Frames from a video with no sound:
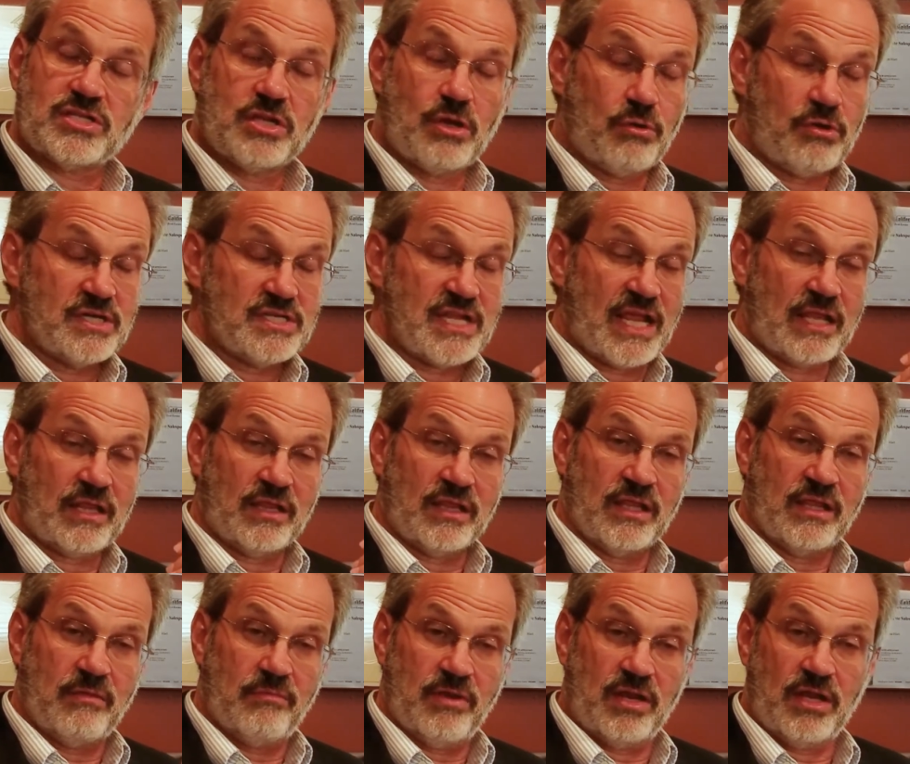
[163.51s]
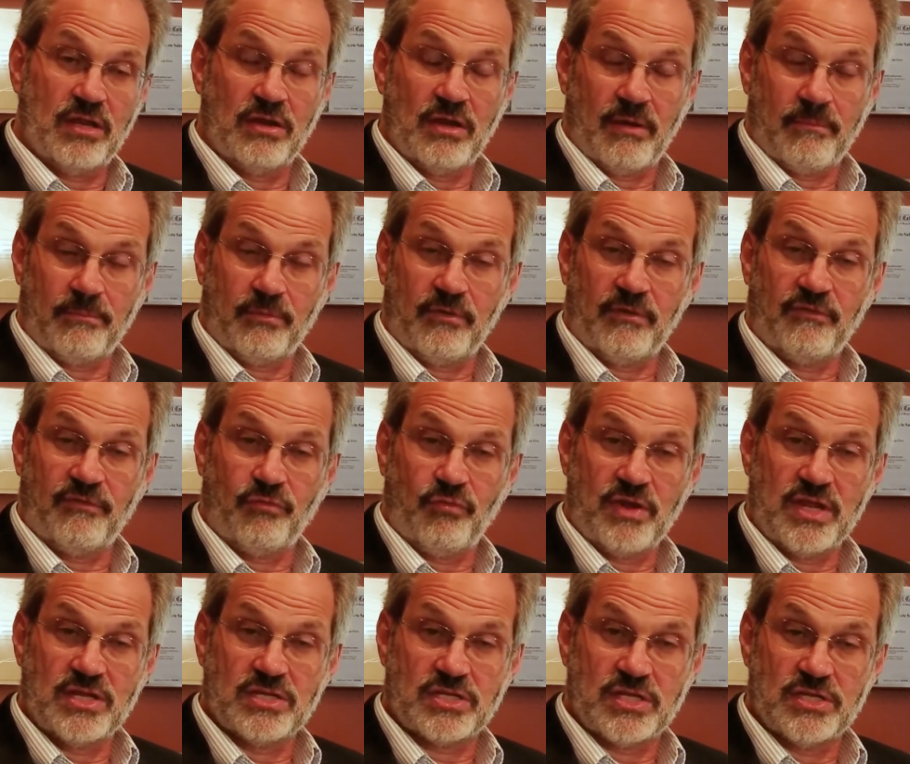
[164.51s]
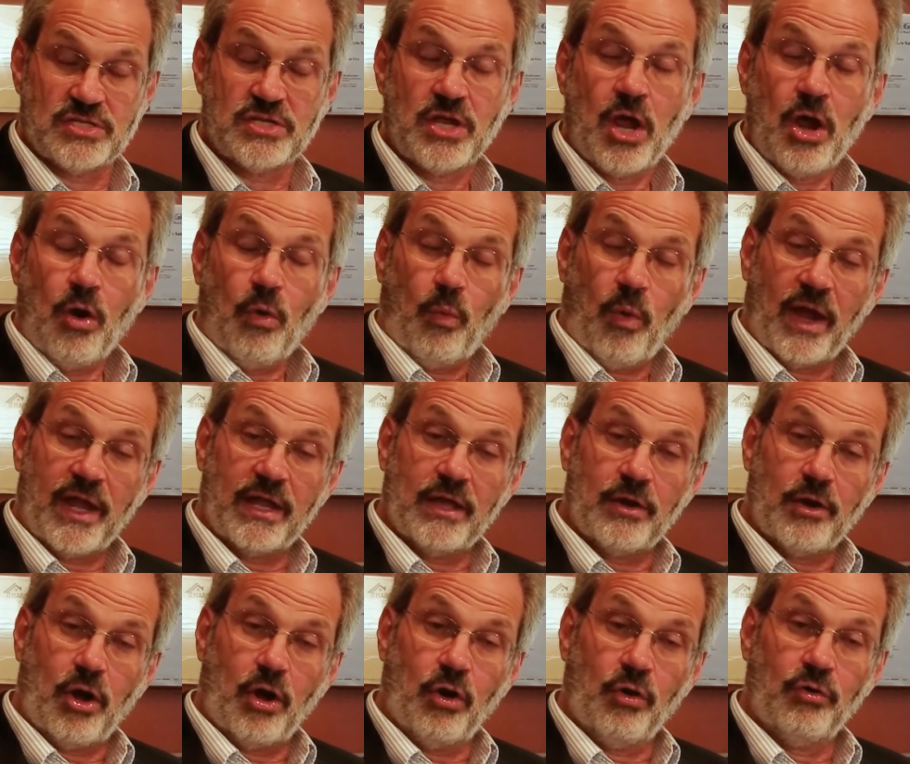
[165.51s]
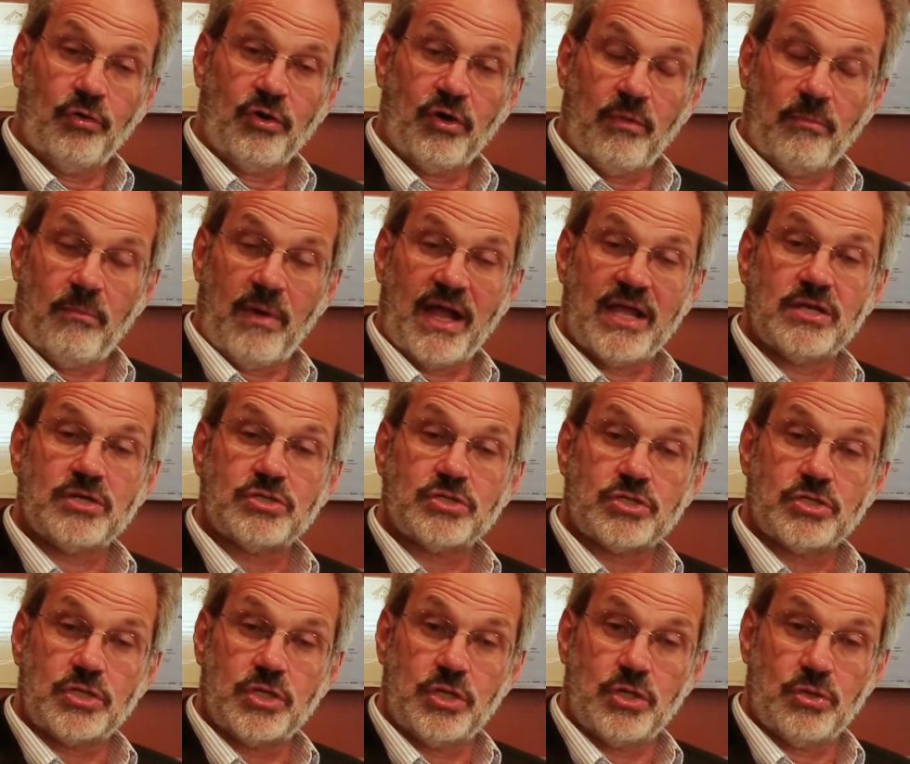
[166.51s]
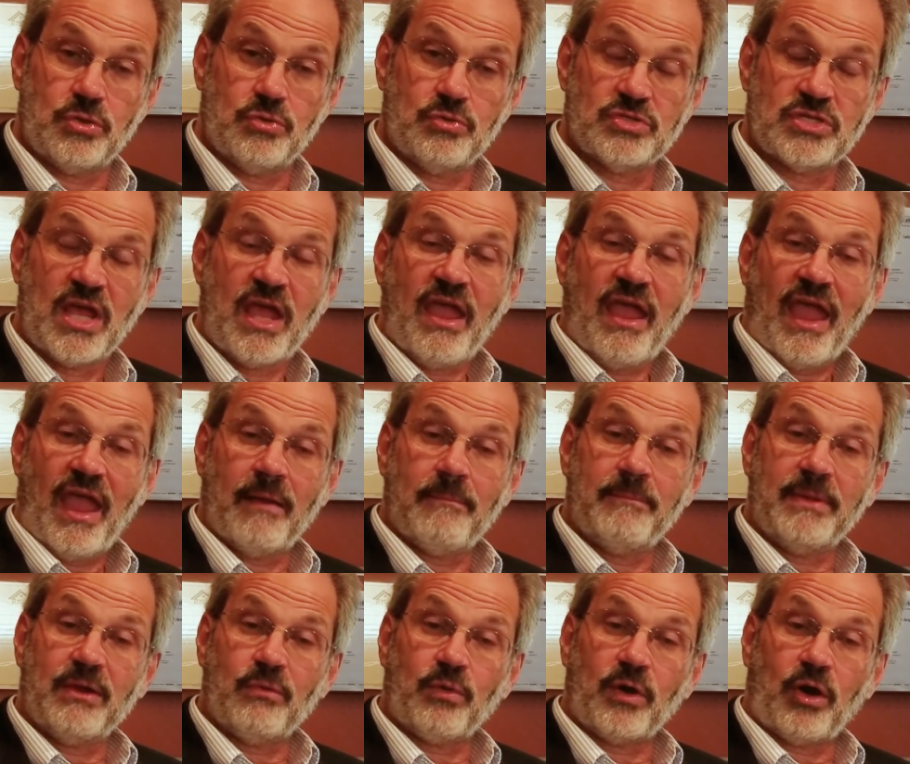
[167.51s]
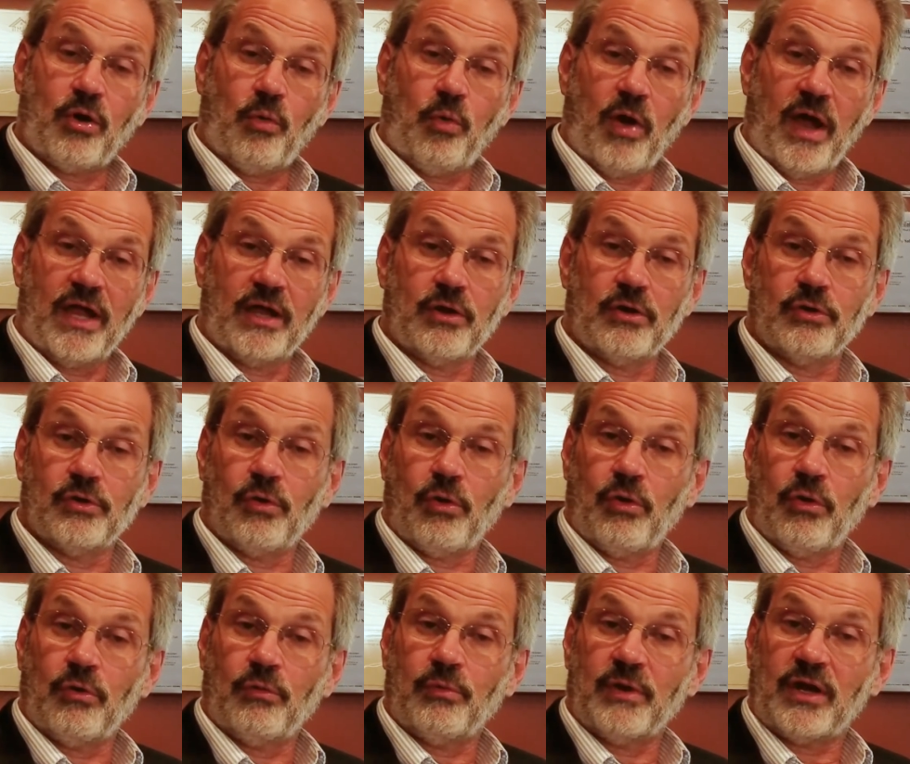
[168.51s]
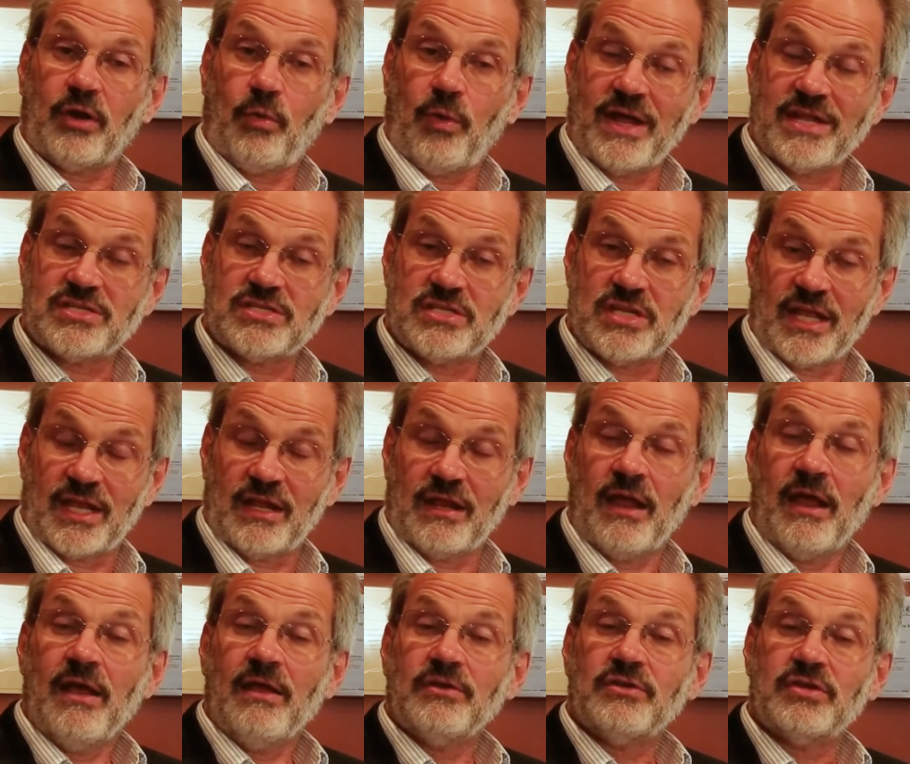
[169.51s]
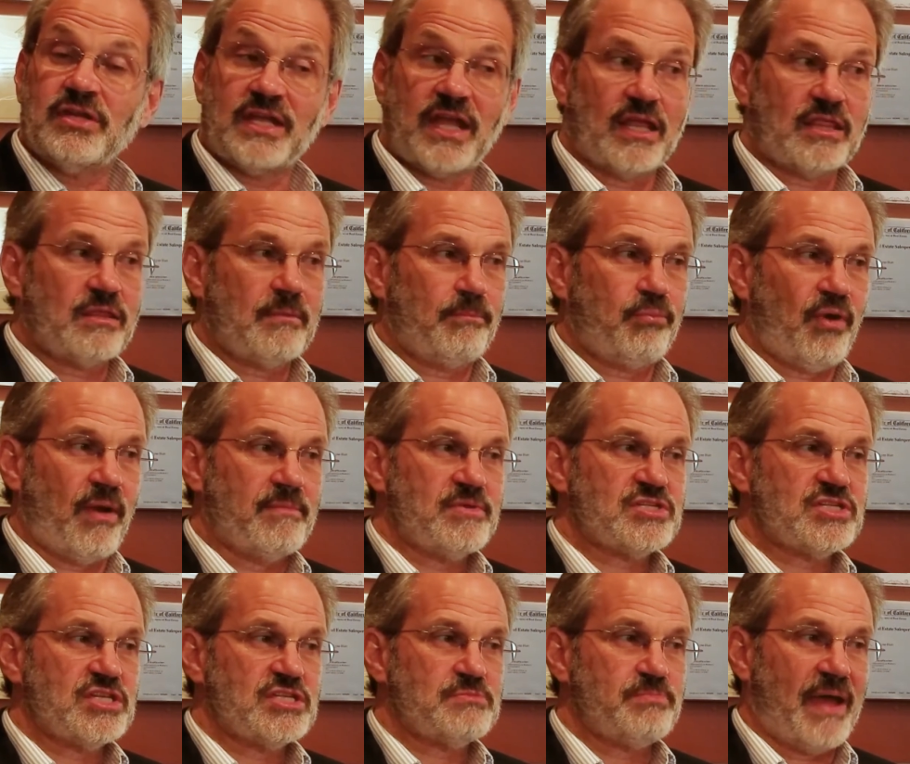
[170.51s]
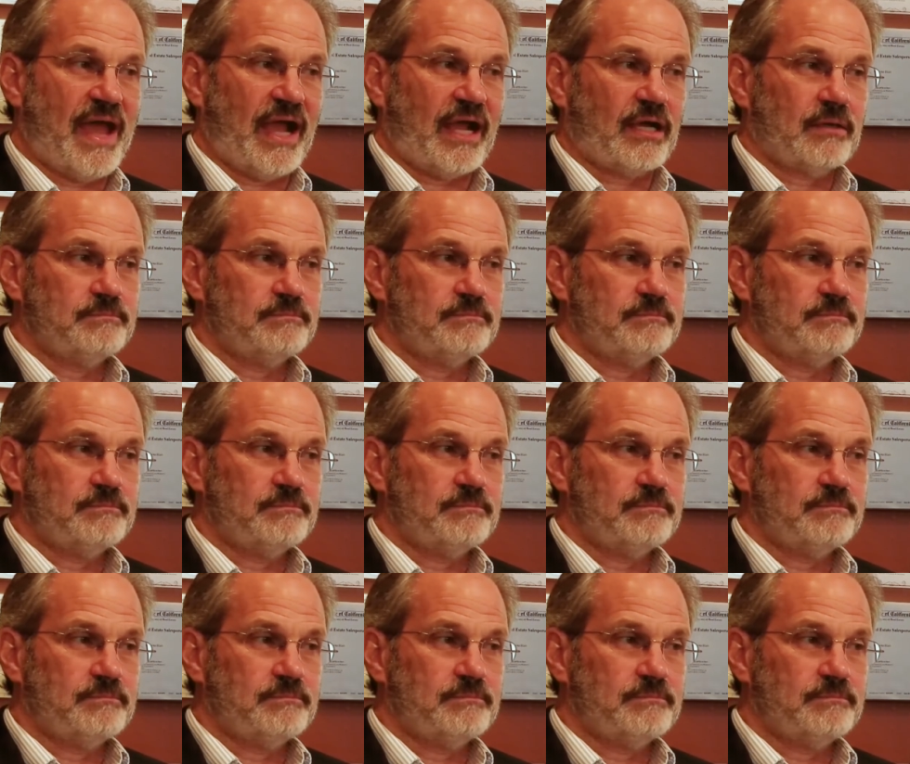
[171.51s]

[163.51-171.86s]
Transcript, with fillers: There is a limited number of reasons why an owner might choose and be required or requesting to get the premises back.